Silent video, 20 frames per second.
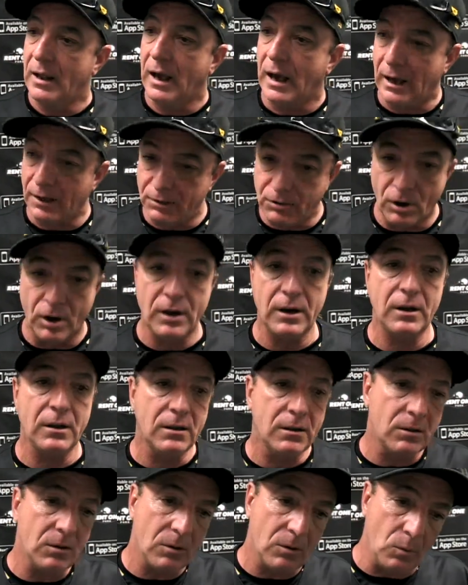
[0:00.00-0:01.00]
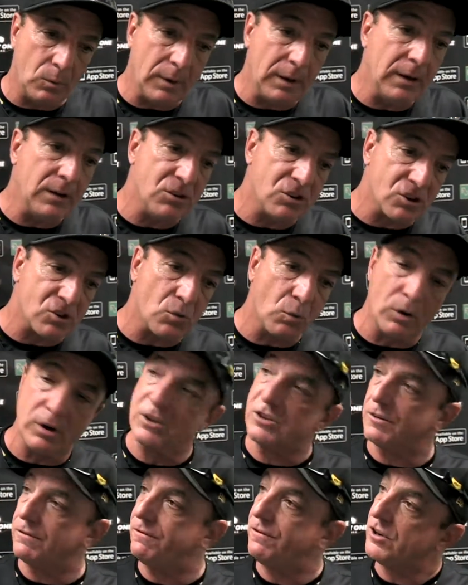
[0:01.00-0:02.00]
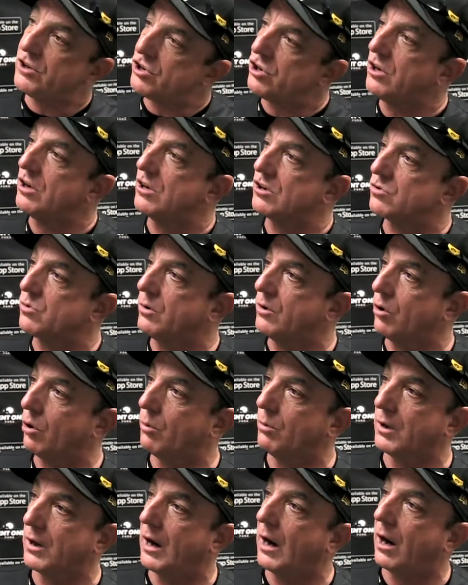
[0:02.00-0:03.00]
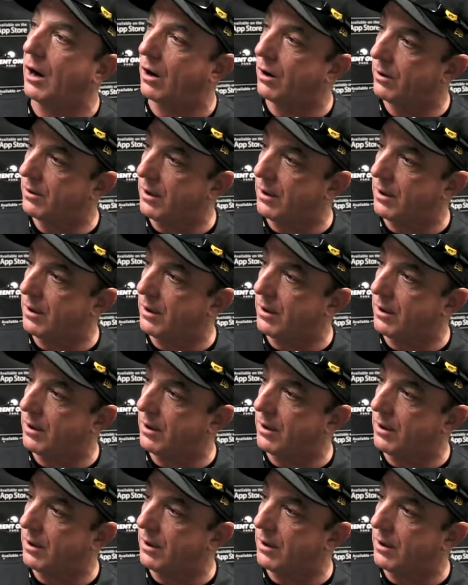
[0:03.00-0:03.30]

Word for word: I thought we just weren't as efficient as we normally are.